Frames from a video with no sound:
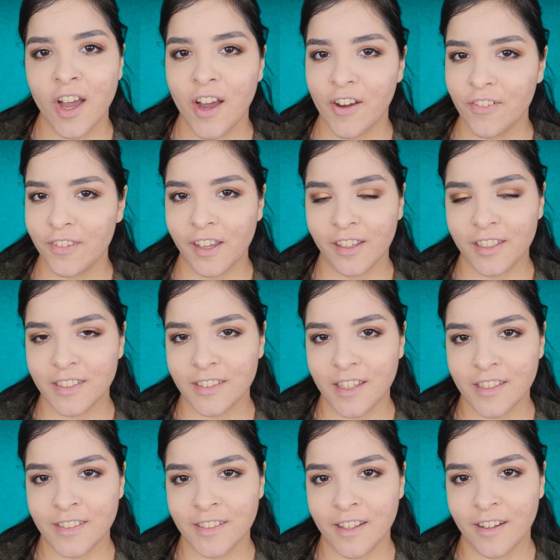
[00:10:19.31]
of the
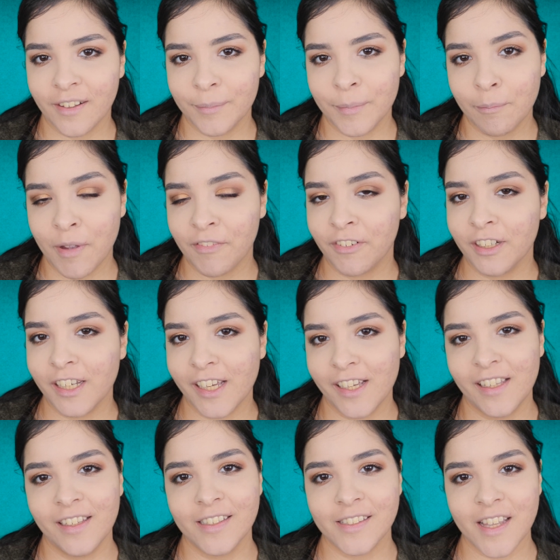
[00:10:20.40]
Anastasia Beverly
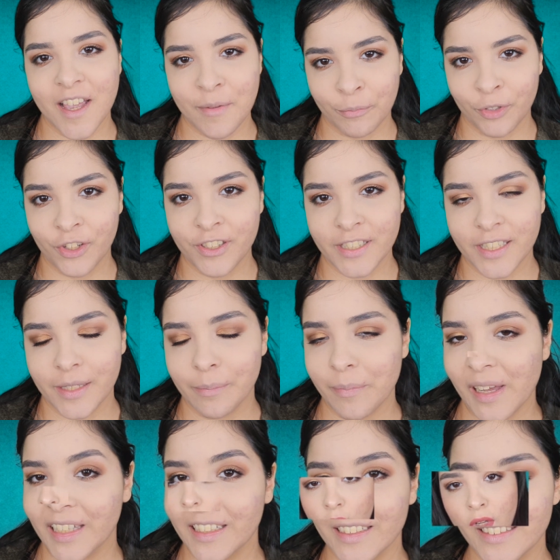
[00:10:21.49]
Hills Amrezy
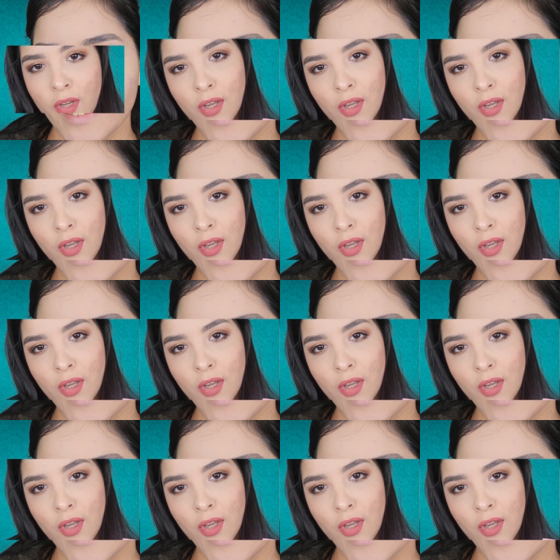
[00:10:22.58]
palette.